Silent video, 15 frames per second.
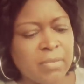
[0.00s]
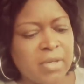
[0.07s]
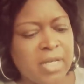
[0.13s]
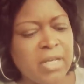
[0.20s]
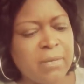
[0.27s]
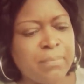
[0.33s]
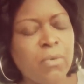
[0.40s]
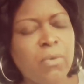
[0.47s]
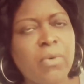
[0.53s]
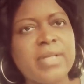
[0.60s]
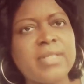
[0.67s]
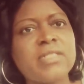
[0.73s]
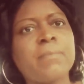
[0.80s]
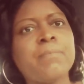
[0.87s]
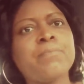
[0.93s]
some key
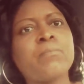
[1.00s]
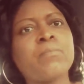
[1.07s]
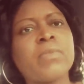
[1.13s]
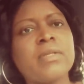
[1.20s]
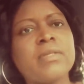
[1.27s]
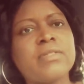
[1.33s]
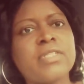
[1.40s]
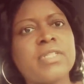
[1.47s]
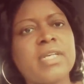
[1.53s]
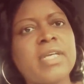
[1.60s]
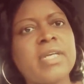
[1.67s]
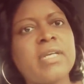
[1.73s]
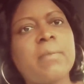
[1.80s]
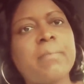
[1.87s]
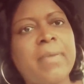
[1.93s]
points to
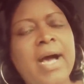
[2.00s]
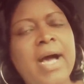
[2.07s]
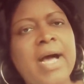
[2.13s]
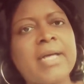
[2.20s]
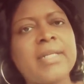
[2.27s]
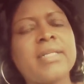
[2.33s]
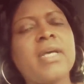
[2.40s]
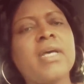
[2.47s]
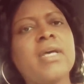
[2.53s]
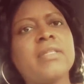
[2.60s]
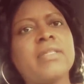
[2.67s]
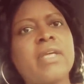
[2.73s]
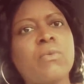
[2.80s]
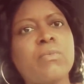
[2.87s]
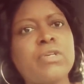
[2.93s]
hit upon
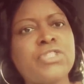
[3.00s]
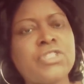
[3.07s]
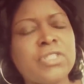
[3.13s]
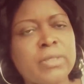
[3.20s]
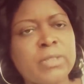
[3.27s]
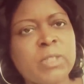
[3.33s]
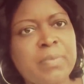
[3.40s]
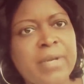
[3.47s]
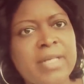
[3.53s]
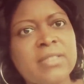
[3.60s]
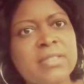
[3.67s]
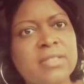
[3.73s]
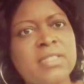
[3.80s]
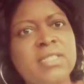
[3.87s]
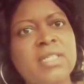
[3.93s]
that we should expect
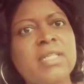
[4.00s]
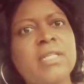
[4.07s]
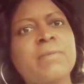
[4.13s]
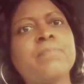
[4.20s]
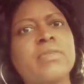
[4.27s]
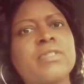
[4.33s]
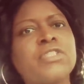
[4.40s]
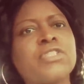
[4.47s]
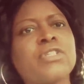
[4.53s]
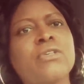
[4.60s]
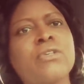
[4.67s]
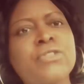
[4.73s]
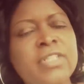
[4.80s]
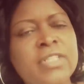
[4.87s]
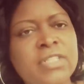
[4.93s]
to see. The
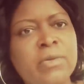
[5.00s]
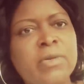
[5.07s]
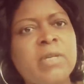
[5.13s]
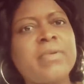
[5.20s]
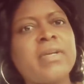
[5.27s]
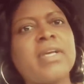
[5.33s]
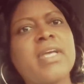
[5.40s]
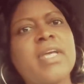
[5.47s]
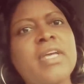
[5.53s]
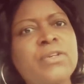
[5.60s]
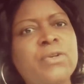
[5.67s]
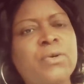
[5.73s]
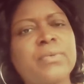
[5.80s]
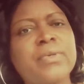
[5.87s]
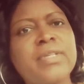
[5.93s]
surge is going to be an
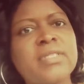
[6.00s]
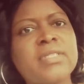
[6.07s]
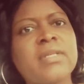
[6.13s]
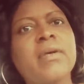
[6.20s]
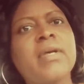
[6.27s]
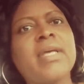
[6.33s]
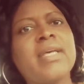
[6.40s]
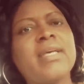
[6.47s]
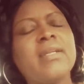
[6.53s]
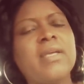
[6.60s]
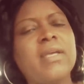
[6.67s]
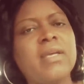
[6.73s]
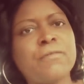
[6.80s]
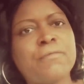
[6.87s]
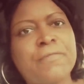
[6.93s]
increase in
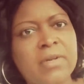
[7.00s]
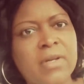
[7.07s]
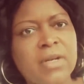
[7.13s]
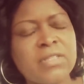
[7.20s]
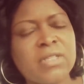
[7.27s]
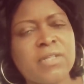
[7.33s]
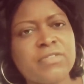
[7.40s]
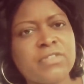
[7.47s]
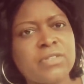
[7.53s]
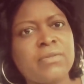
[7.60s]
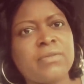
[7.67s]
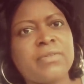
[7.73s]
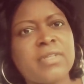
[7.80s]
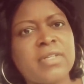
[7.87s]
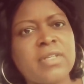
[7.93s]
influx of
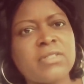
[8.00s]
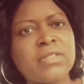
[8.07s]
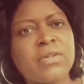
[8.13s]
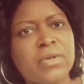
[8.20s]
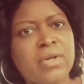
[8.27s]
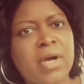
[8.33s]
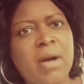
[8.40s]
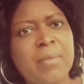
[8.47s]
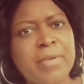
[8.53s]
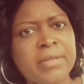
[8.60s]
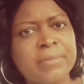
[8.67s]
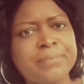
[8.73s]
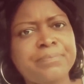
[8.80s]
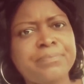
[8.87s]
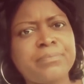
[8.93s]
certain things that are
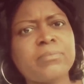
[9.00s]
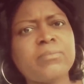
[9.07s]
coming